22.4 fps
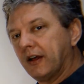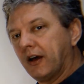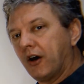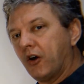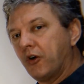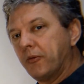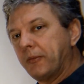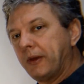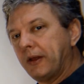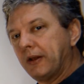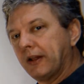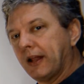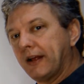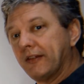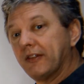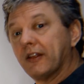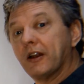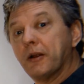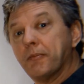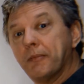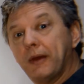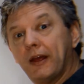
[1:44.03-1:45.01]
a homemade
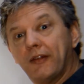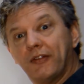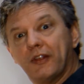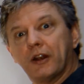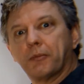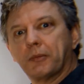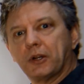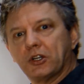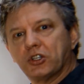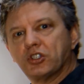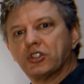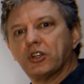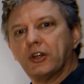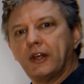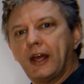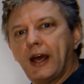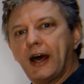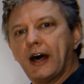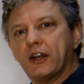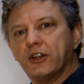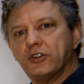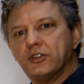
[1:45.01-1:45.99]
light that I made, that I'm going to show you
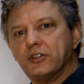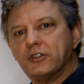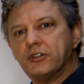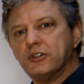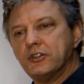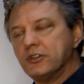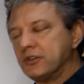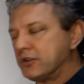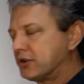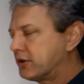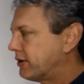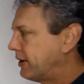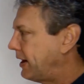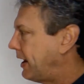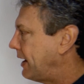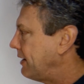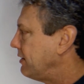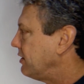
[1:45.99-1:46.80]
how to create